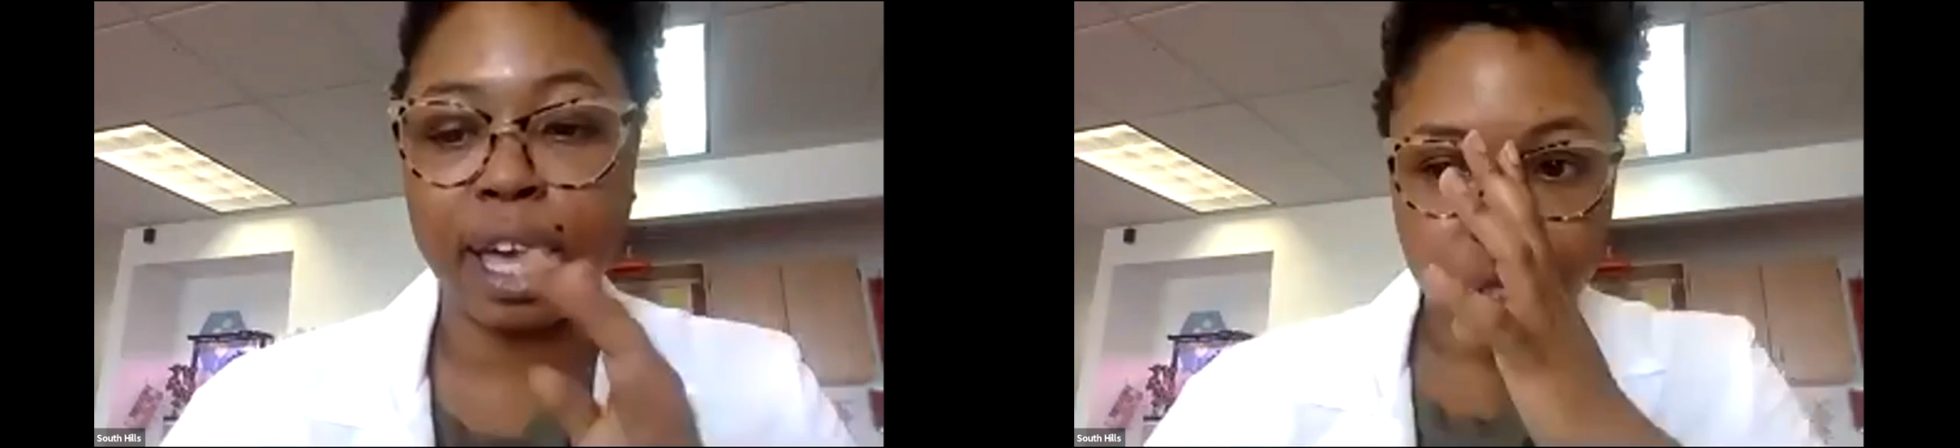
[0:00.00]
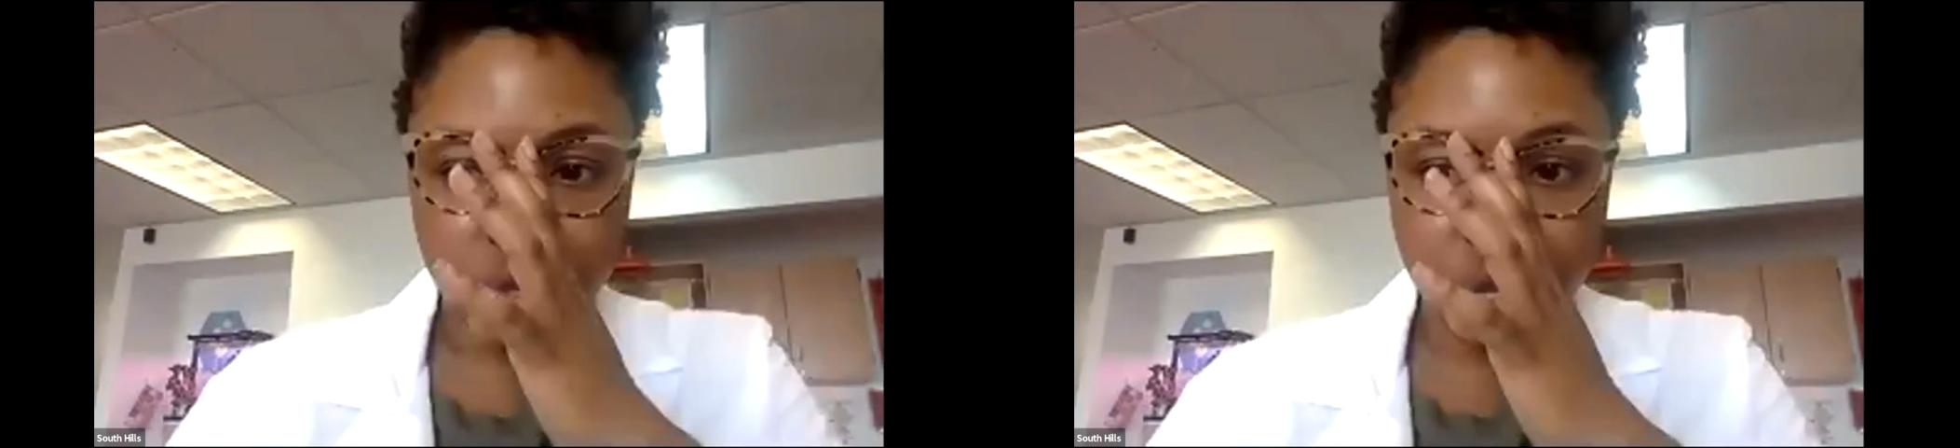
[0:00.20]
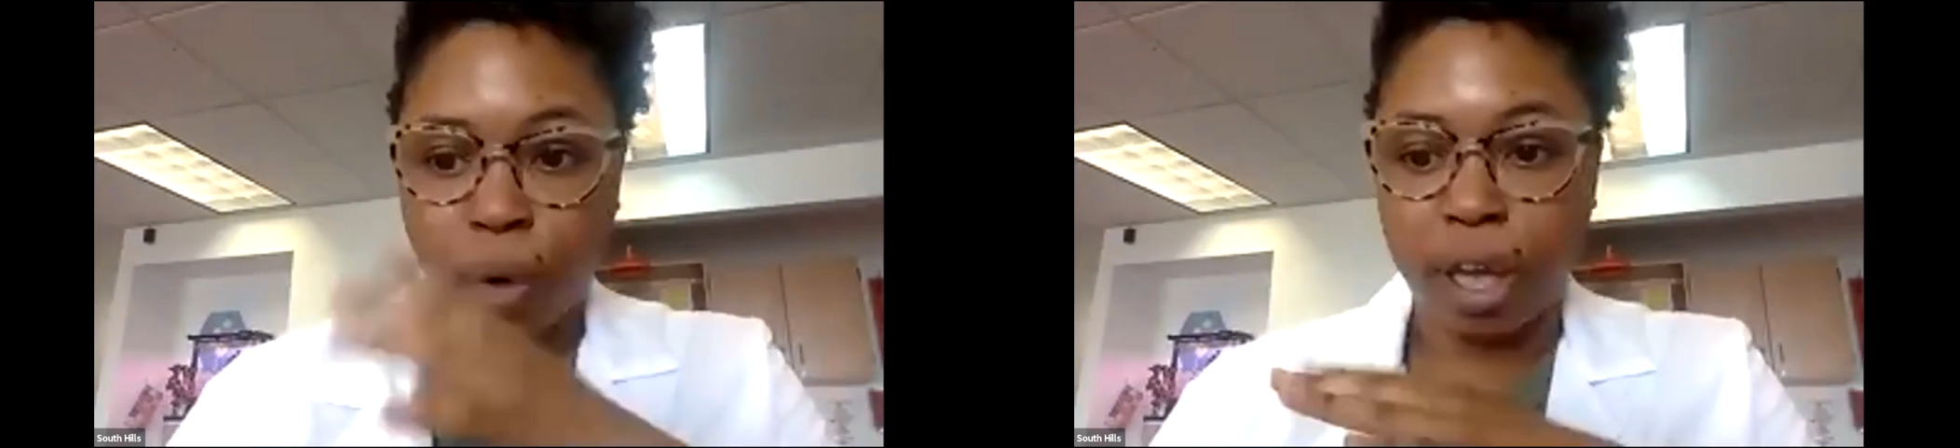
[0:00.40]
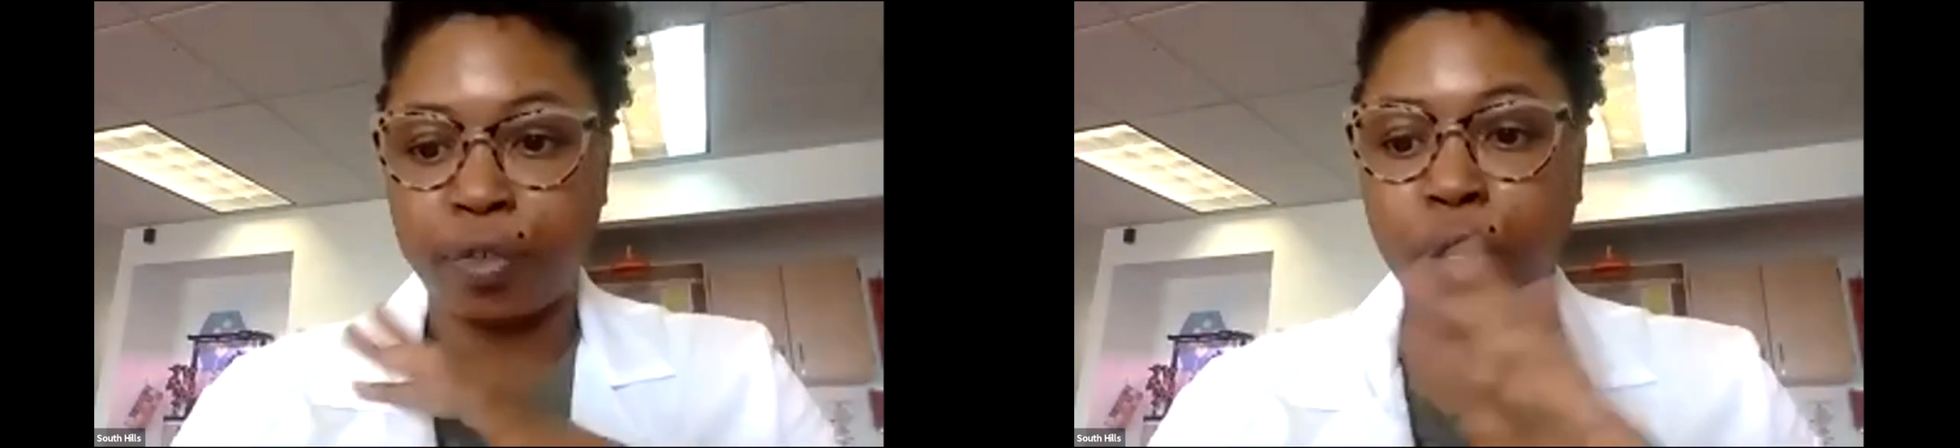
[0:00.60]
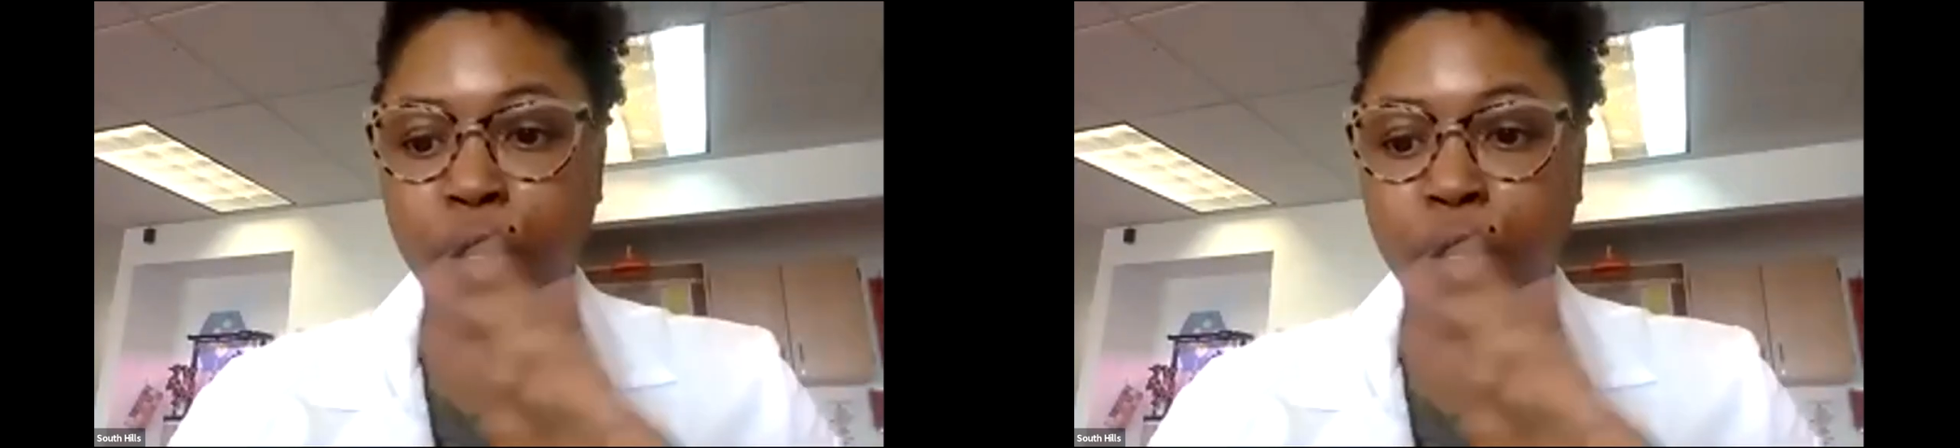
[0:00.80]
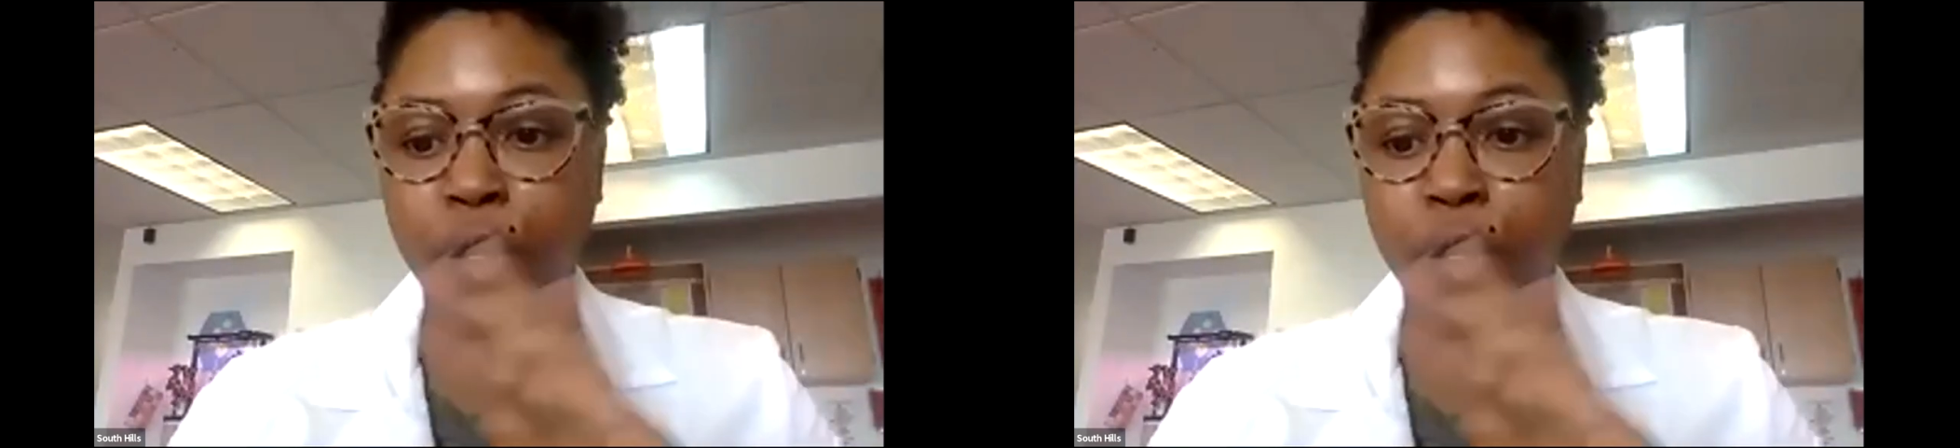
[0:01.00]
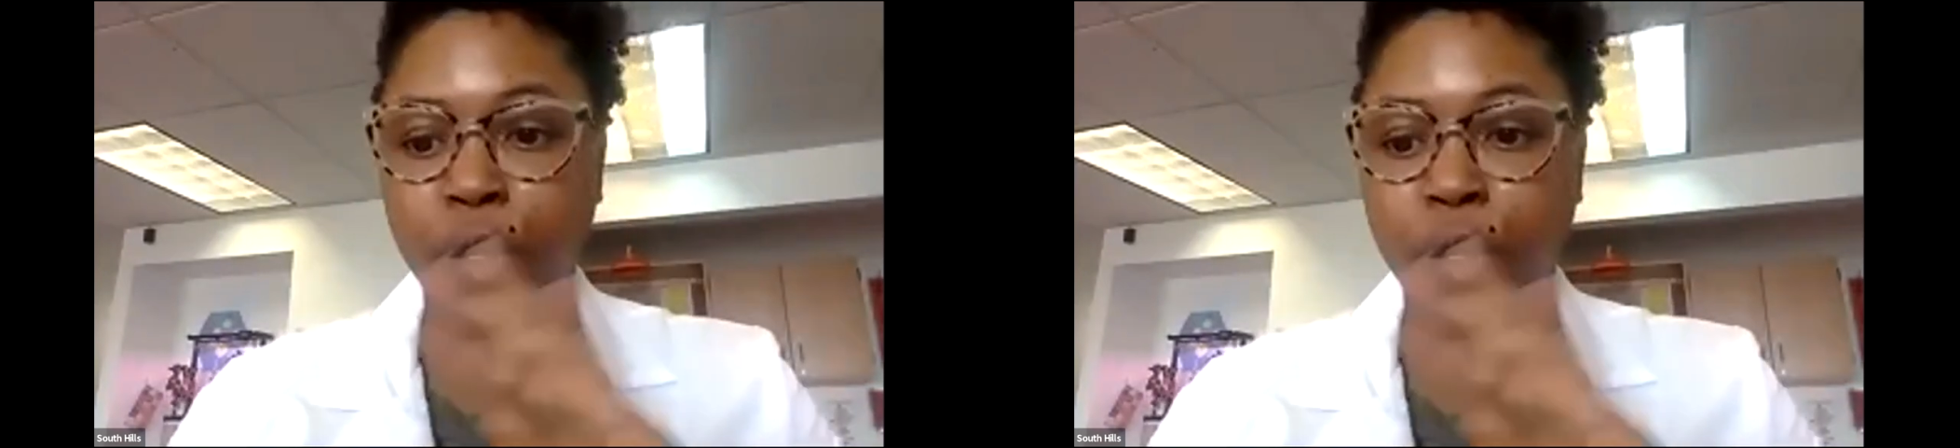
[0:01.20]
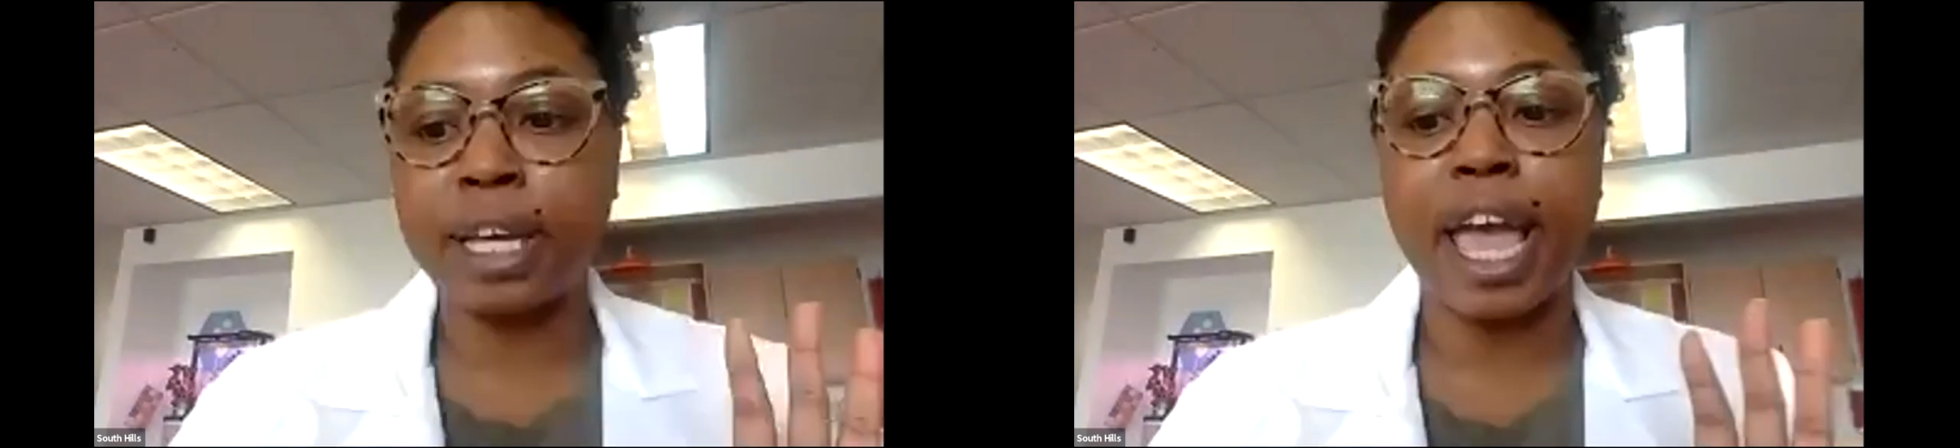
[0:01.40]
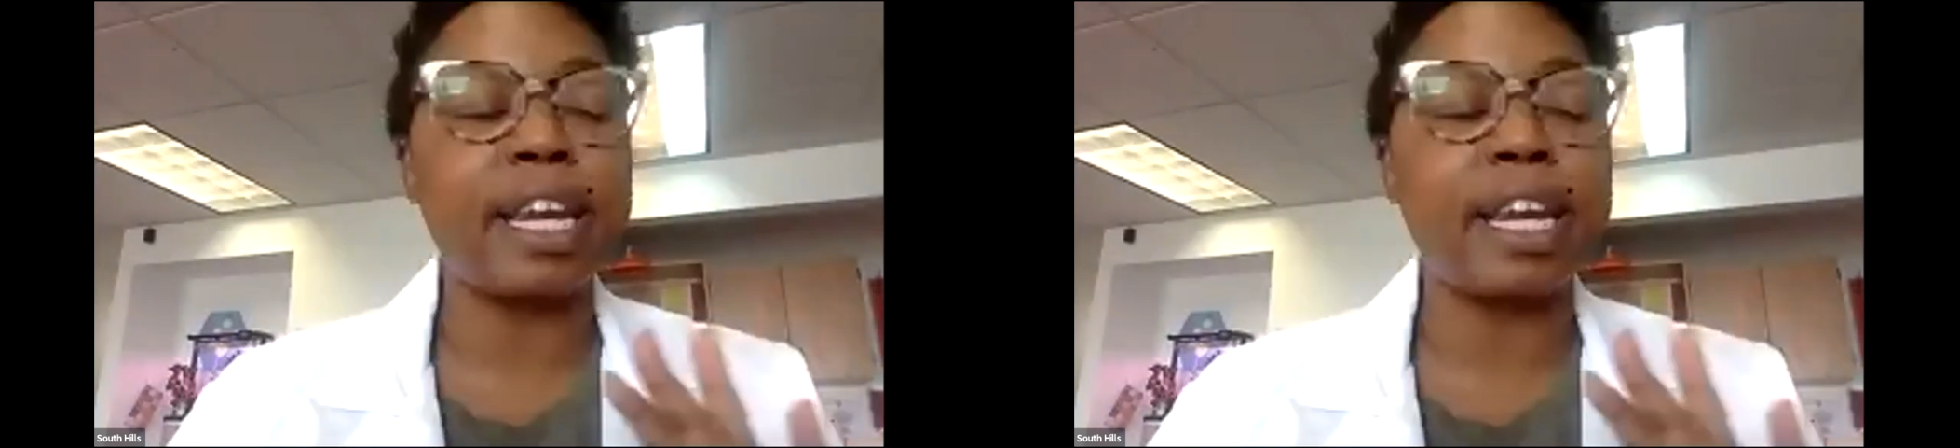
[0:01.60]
So if you're using